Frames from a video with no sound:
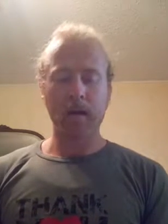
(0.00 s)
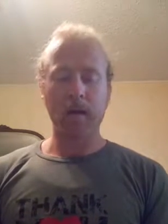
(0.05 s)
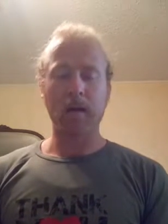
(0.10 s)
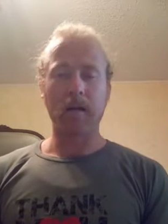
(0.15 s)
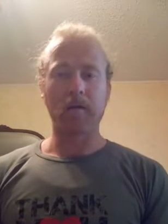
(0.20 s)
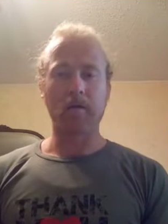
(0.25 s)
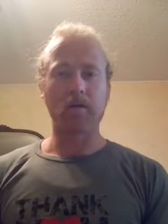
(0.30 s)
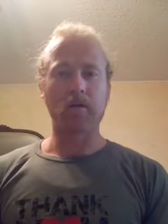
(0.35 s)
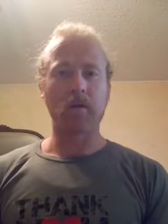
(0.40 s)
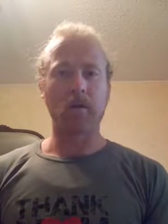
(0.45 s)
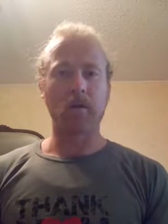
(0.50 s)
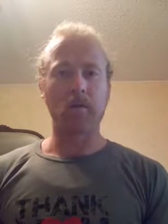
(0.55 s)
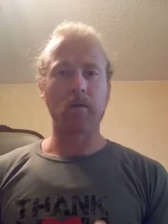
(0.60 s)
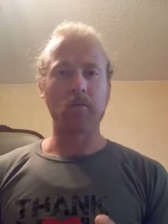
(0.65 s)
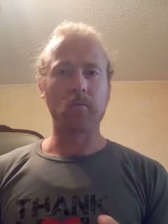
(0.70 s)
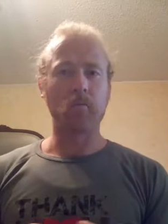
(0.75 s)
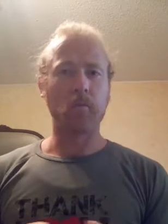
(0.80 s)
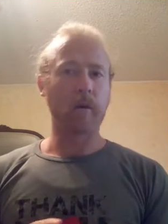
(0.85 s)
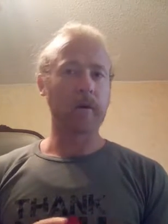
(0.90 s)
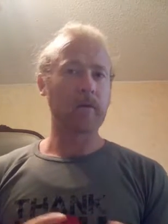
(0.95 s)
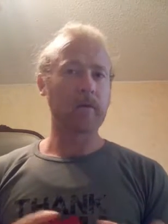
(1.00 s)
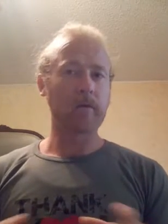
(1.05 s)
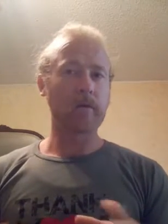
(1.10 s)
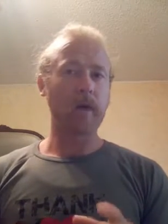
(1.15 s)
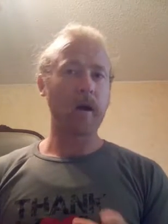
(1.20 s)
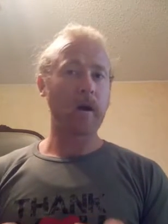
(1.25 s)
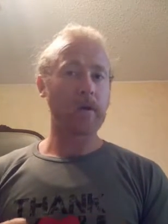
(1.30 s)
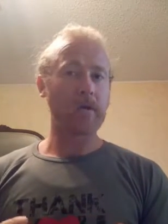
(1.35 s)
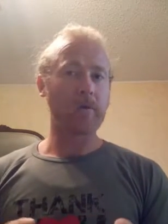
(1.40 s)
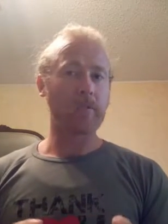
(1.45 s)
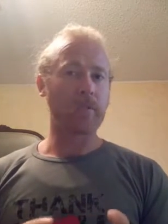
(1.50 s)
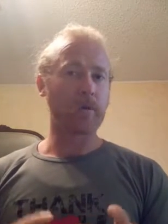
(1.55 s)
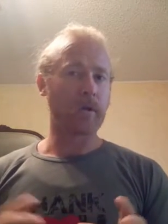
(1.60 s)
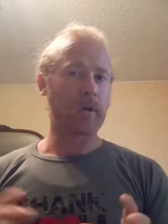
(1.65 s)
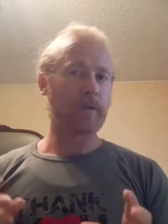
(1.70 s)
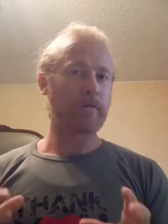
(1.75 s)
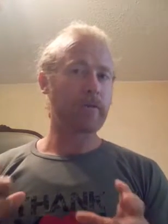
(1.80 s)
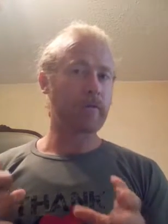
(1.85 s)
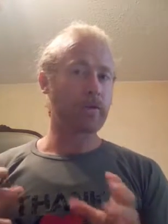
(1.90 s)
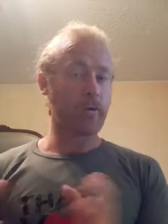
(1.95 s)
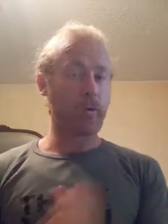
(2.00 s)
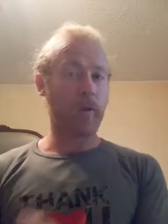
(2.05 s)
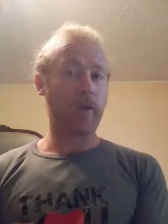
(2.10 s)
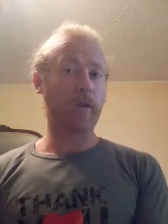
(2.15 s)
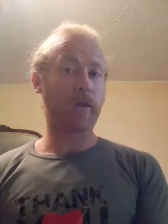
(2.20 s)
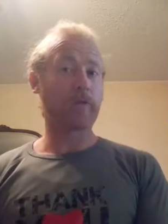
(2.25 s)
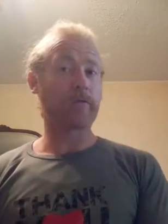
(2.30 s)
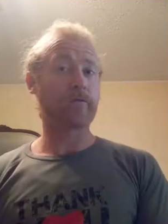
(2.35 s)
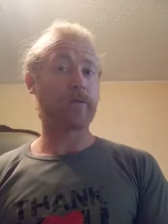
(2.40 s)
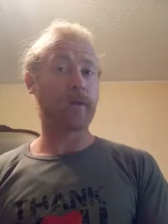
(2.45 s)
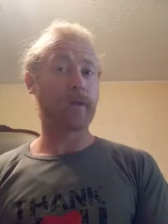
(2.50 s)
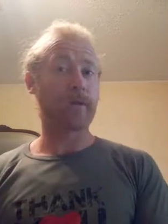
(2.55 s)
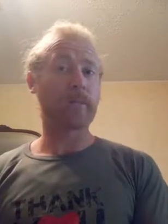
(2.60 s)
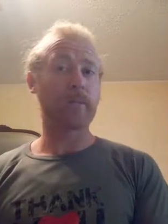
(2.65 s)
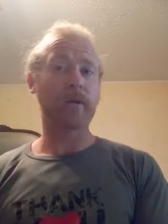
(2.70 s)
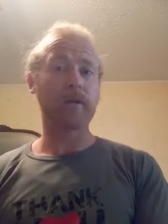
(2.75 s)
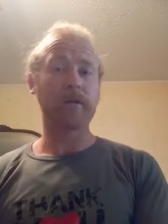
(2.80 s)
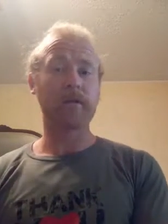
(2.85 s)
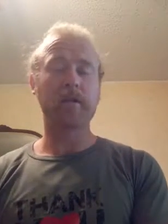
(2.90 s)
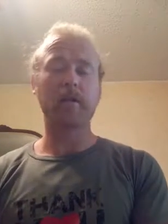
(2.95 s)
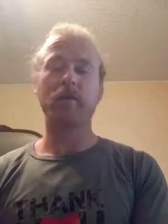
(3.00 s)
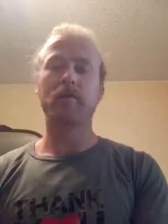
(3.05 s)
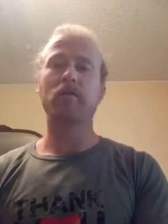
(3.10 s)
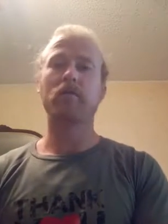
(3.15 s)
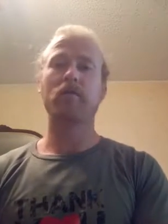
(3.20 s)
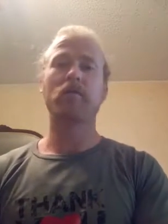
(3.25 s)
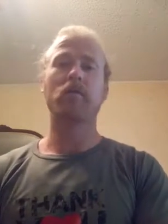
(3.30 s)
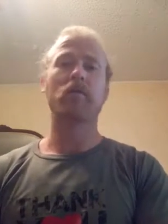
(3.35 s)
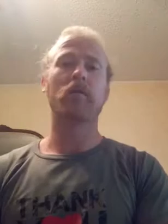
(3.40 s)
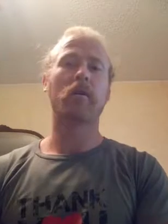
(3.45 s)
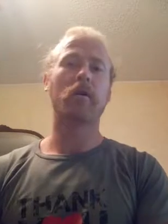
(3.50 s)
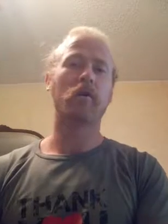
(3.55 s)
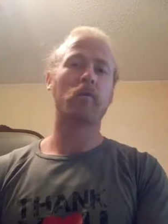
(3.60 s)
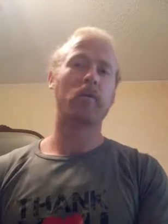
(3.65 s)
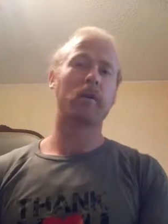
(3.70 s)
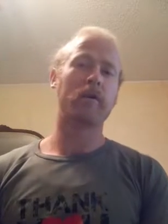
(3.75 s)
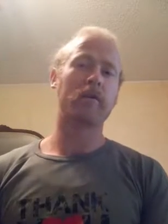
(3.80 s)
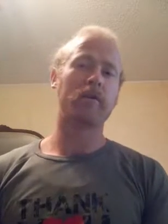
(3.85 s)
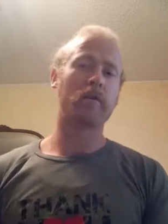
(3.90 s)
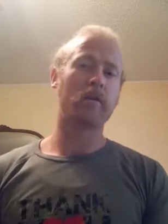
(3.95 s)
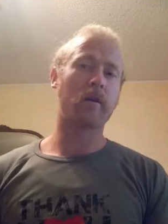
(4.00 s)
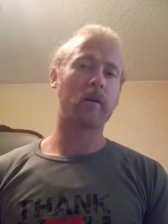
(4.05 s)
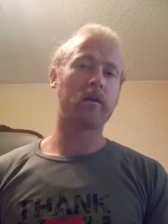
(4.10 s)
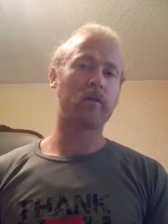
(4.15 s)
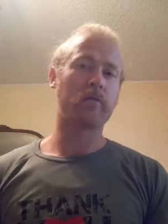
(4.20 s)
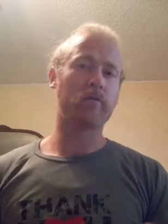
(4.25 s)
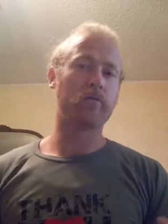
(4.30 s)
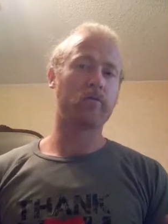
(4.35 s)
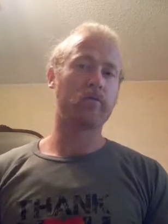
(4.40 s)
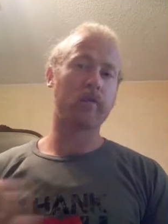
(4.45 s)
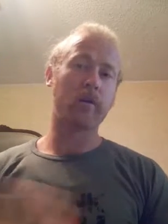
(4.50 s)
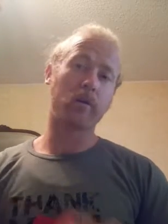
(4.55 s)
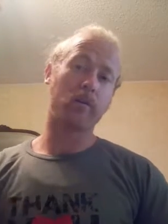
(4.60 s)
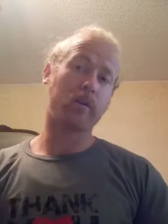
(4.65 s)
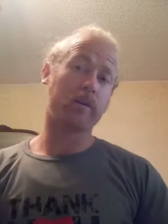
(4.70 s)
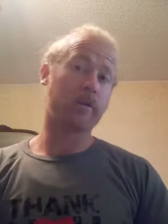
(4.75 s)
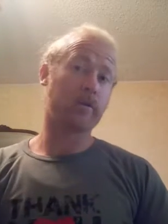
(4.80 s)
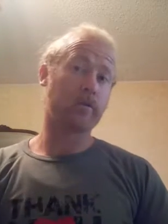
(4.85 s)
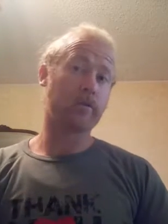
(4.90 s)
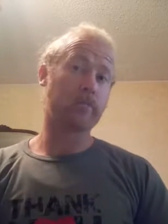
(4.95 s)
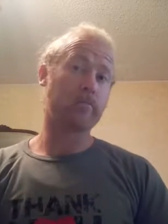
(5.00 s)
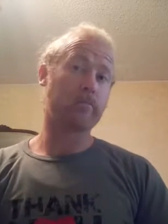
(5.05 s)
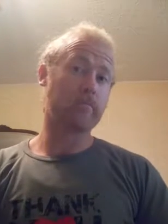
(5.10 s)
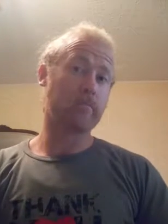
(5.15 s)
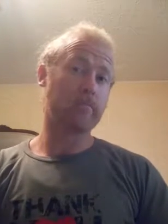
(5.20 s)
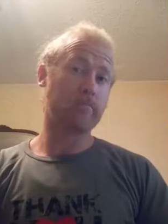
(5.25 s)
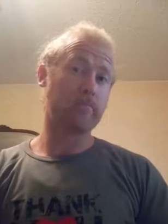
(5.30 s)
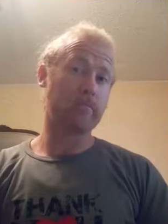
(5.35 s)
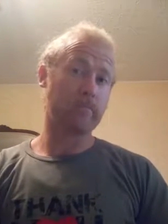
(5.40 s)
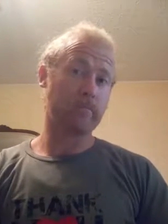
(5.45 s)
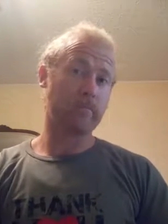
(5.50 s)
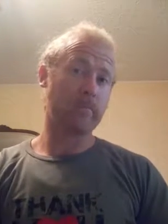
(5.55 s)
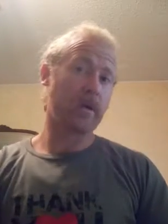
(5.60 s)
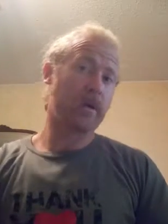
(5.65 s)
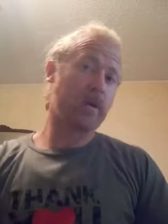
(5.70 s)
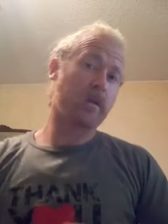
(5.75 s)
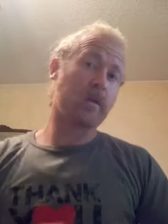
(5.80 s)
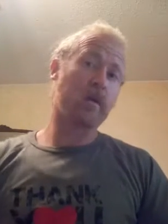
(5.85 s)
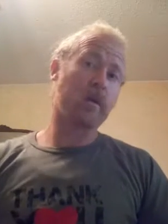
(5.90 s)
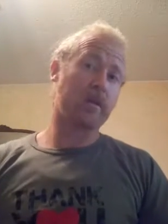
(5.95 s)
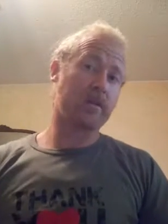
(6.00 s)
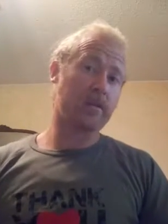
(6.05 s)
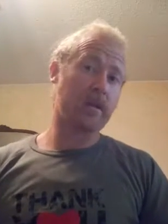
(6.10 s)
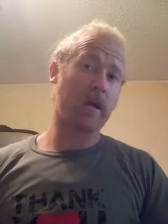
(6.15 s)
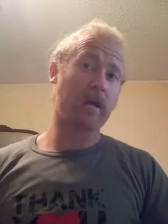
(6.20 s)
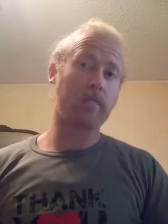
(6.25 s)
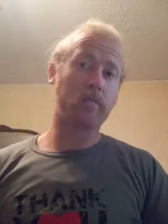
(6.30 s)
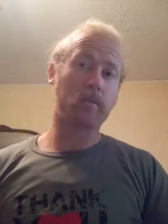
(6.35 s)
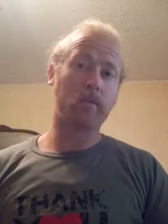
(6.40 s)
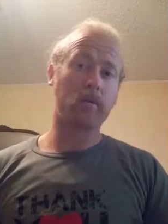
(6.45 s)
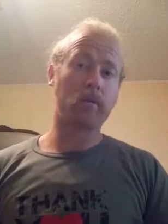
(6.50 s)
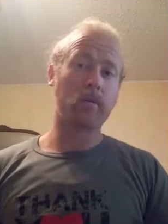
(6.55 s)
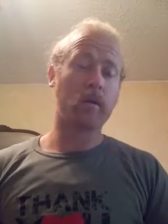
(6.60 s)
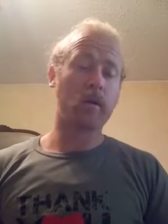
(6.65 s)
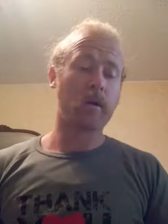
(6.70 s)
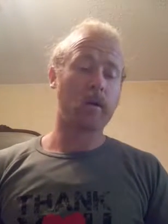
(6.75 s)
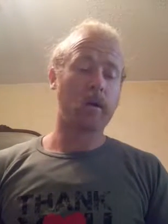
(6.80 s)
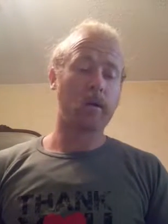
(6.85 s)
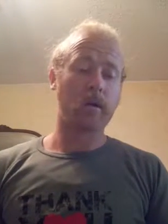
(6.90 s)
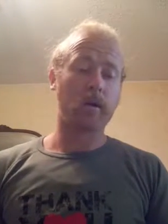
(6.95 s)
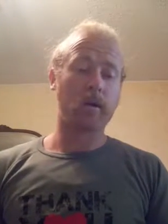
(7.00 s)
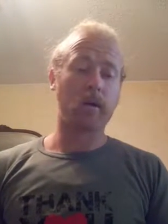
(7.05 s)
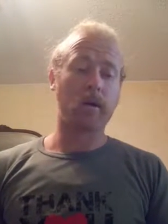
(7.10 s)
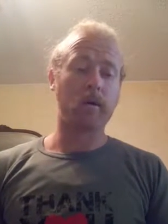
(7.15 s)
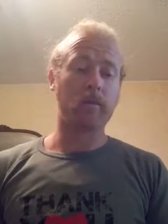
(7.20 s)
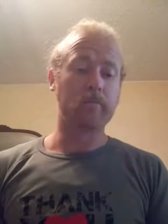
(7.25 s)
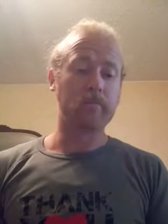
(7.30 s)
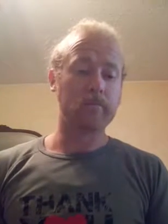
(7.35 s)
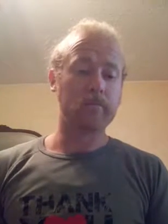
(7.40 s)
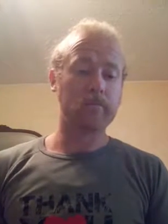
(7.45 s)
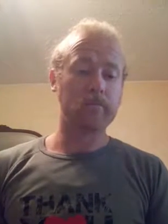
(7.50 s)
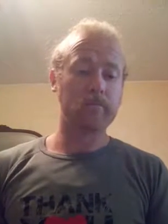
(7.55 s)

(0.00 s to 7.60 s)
And so, whether or not you believe you're qualified to be a teacher, or whether or not you feel that you're being an example, um,